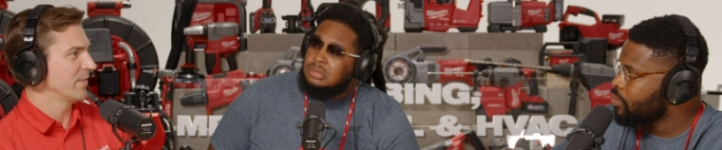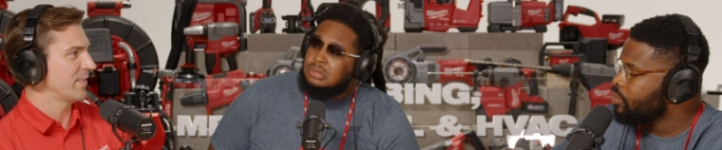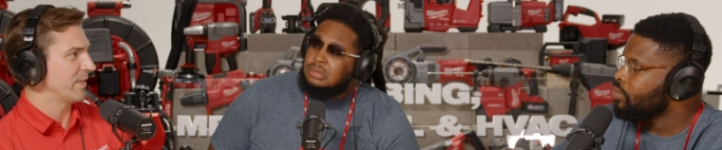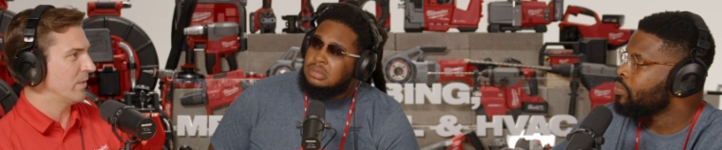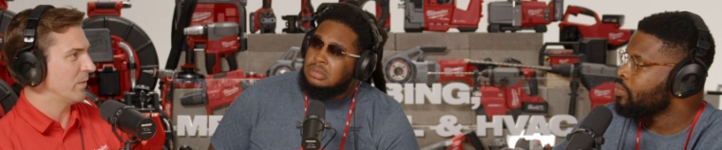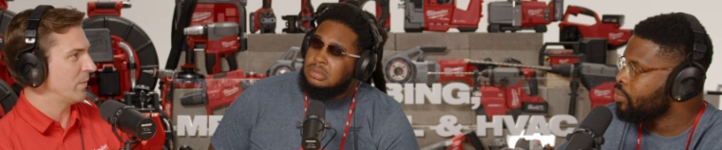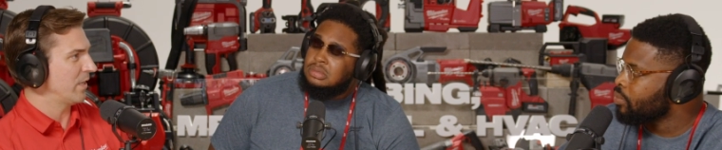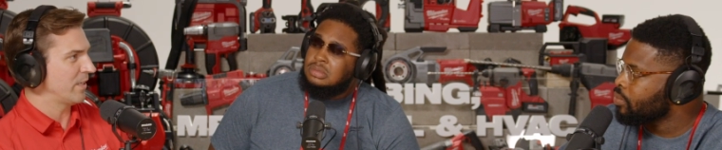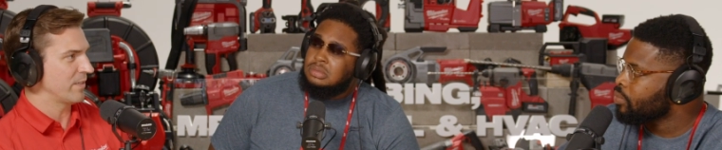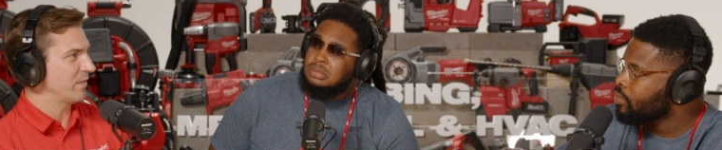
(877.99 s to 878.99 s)
Speaker 1: Mm. So
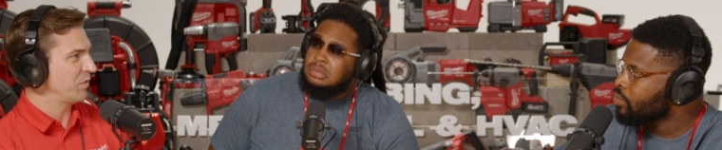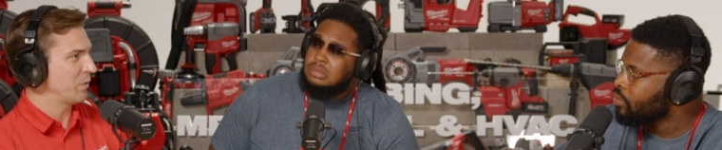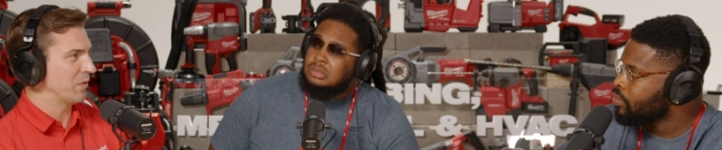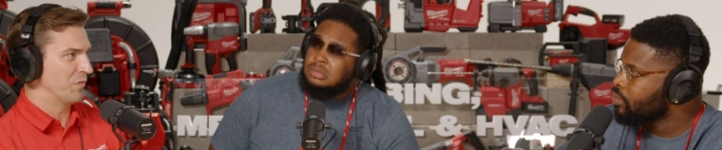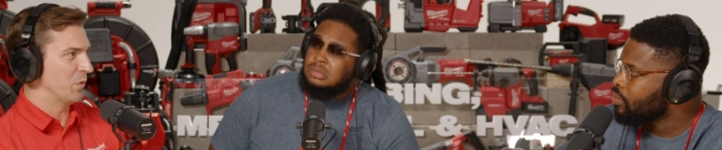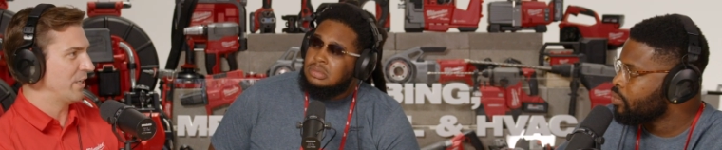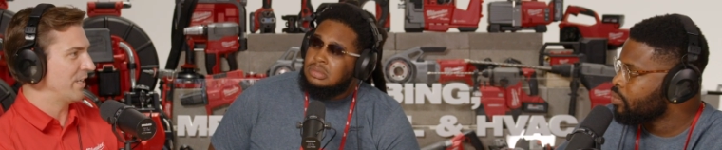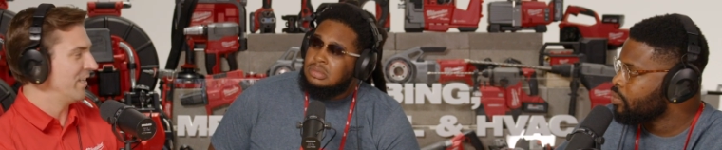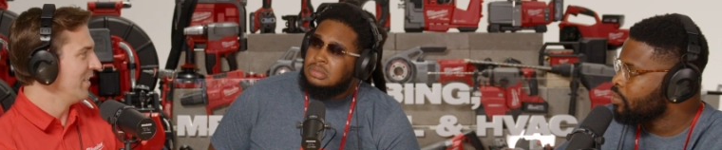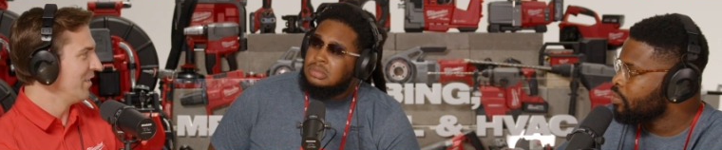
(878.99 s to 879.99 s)
right, if you can
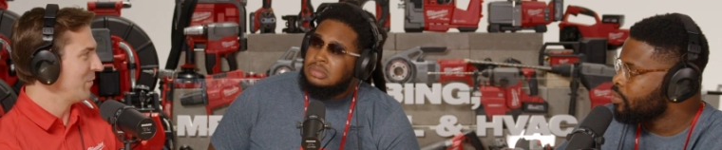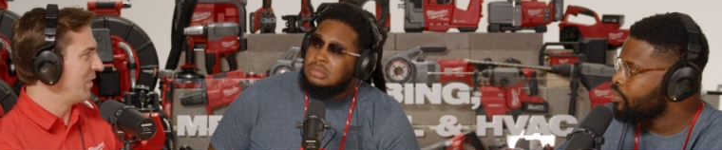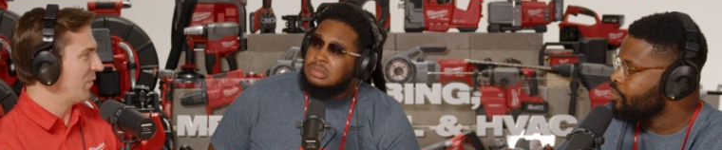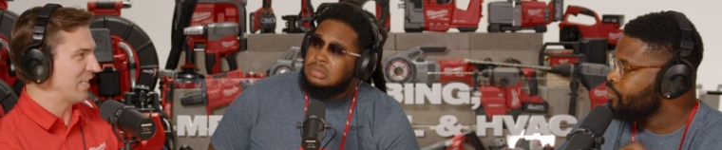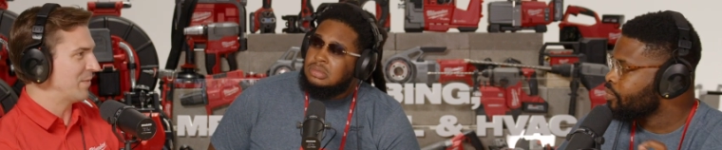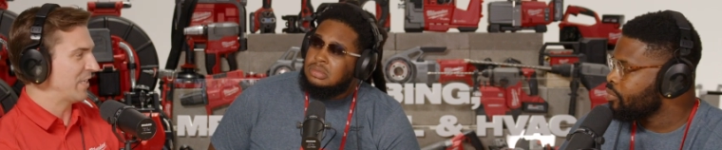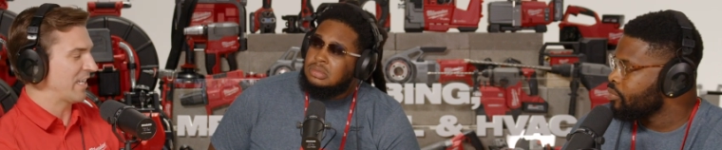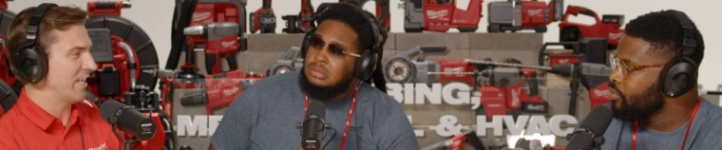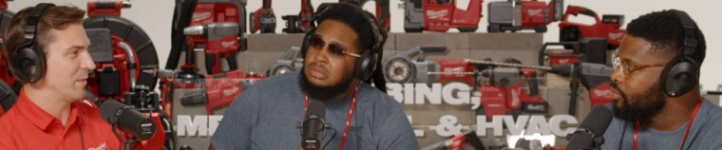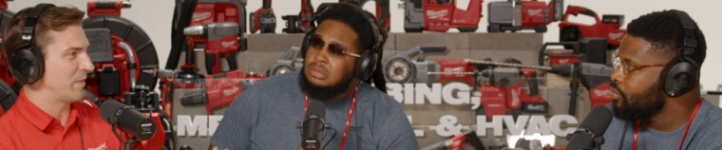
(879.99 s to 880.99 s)
avoid, we know that's a
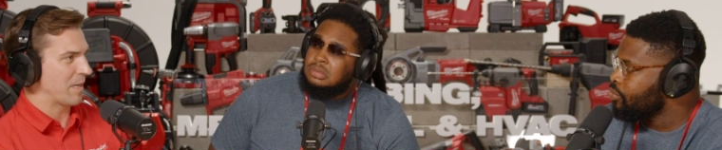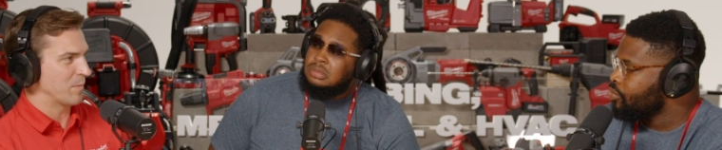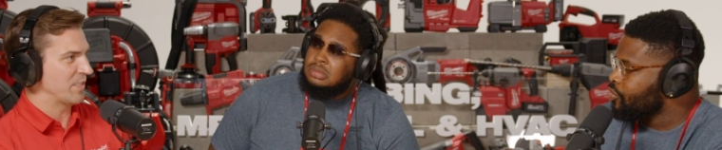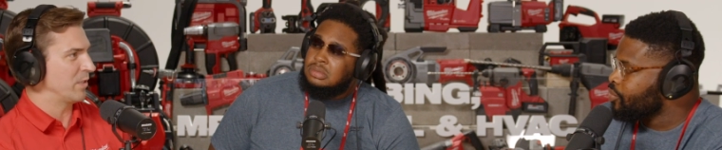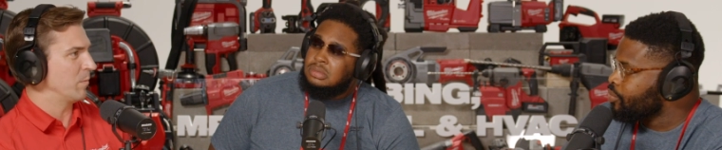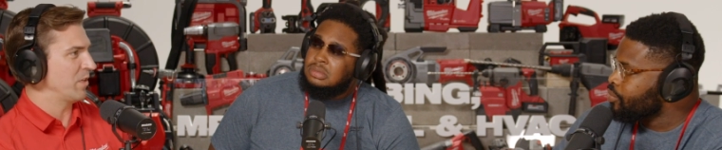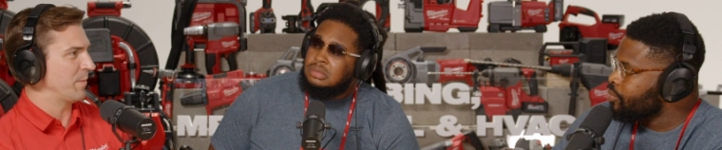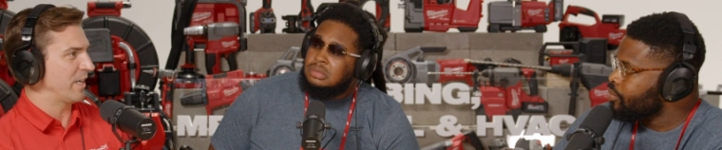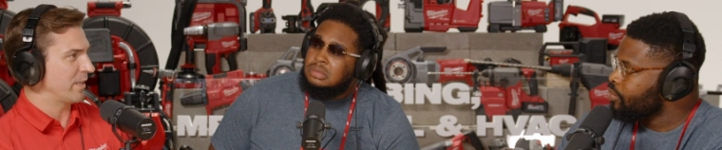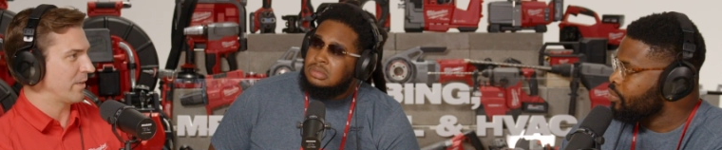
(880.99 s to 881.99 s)
big headache. Cameras are your
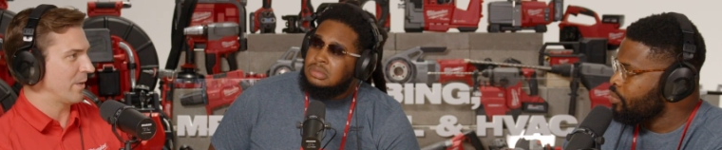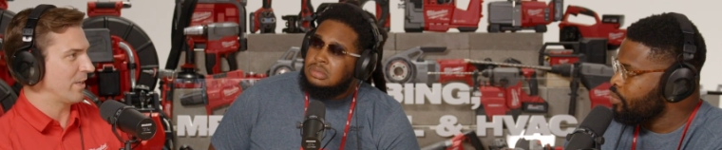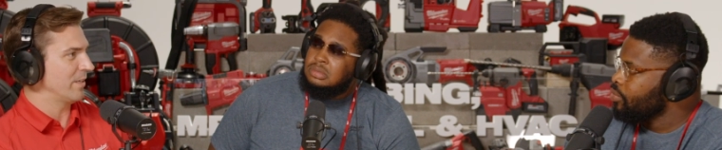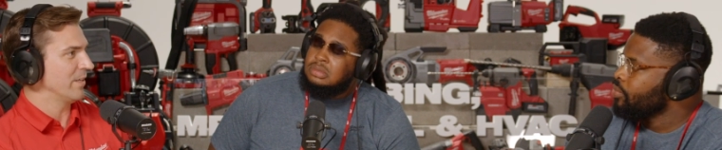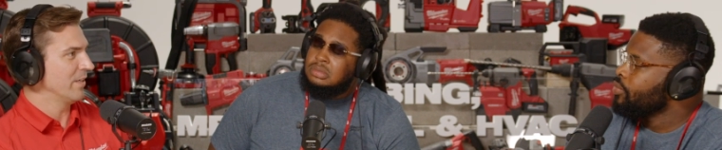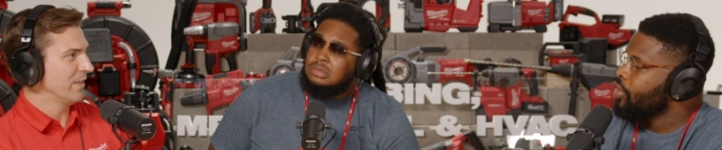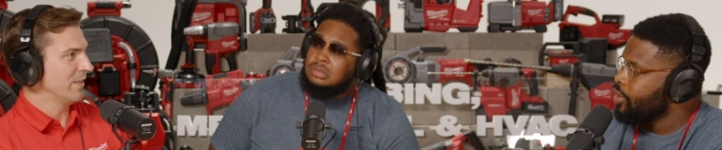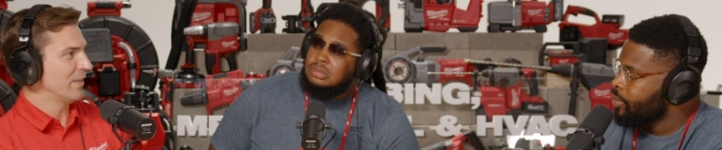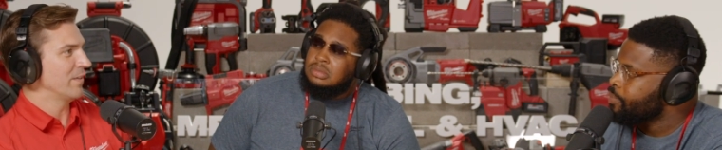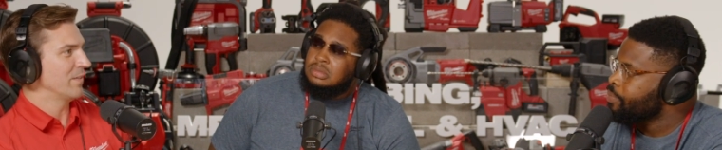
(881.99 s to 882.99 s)
moneymaker, right?
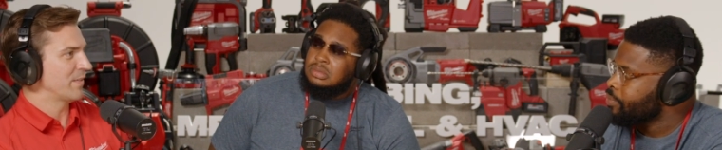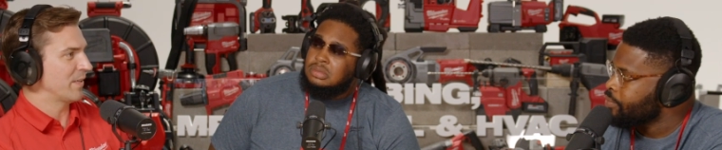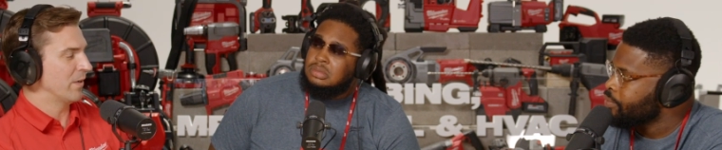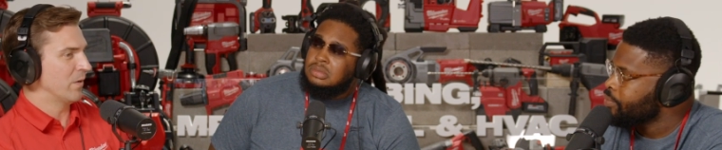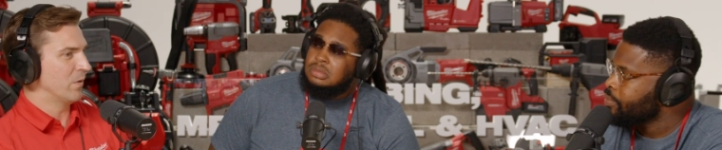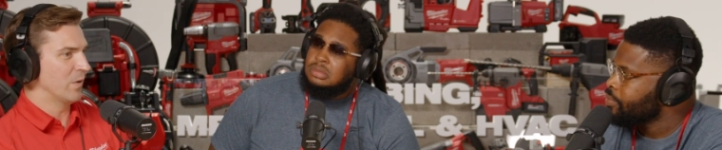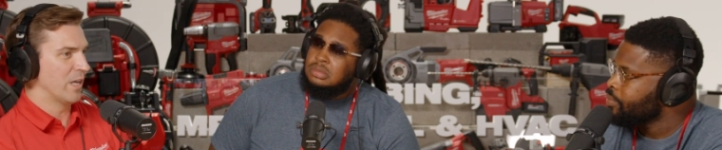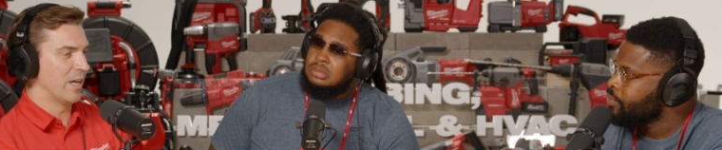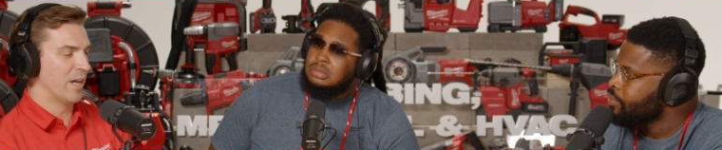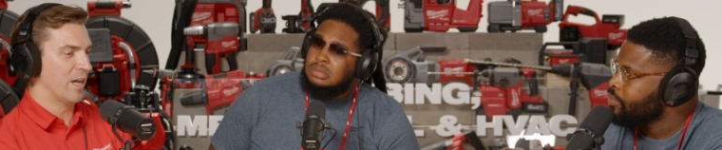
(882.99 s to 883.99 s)
Yeah. So
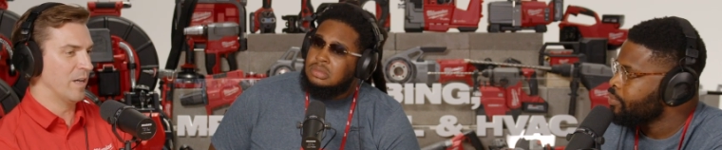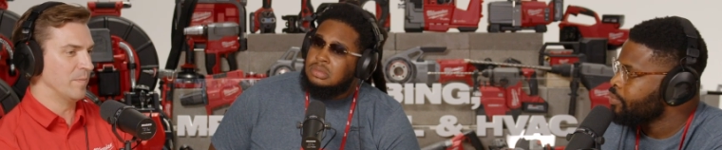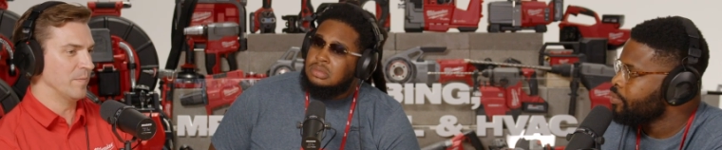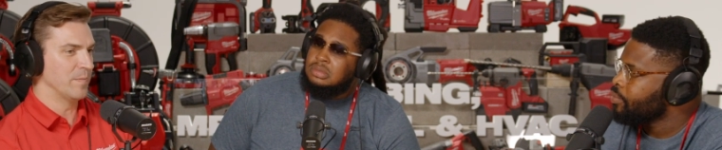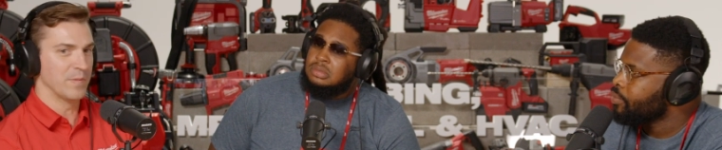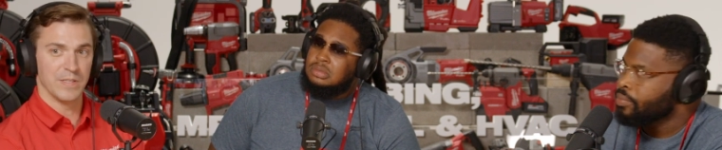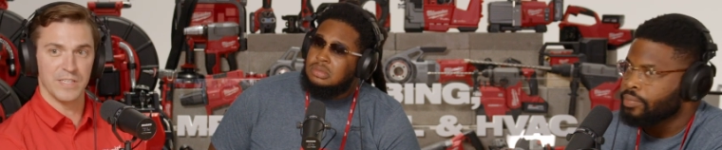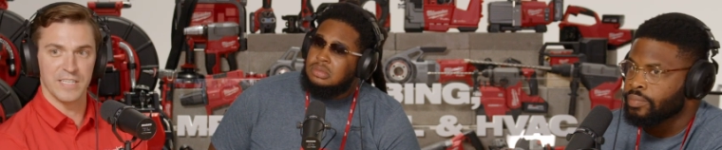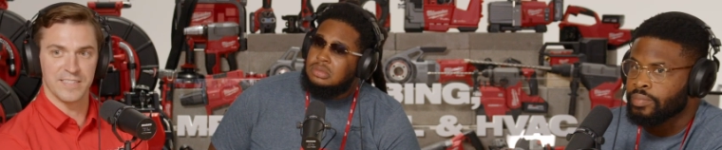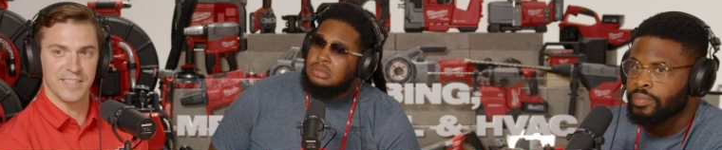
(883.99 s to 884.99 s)
um,
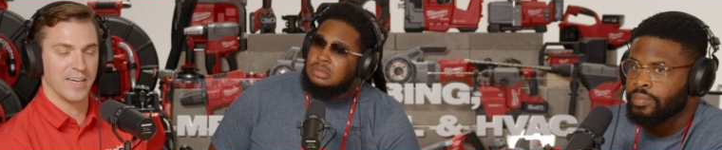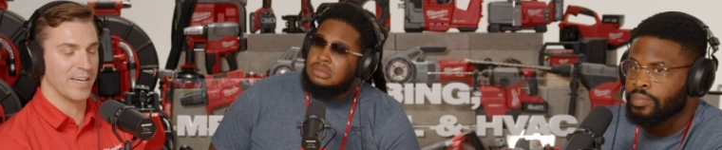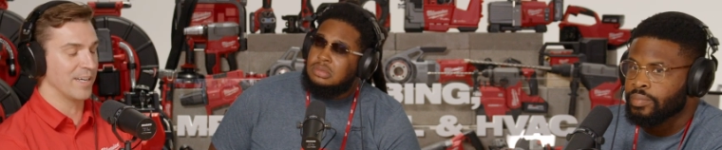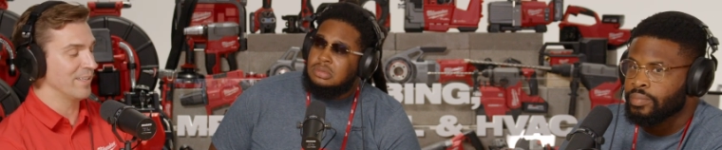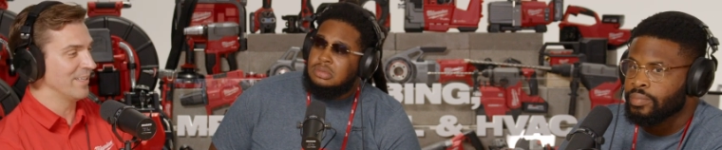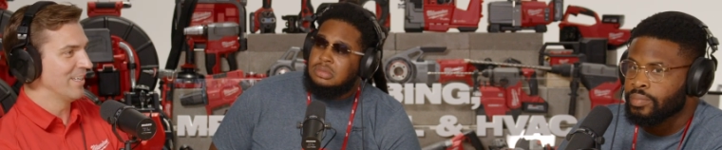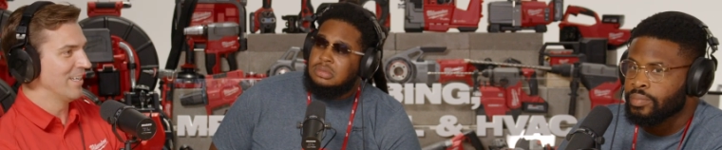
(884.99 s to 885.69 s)
it's uh,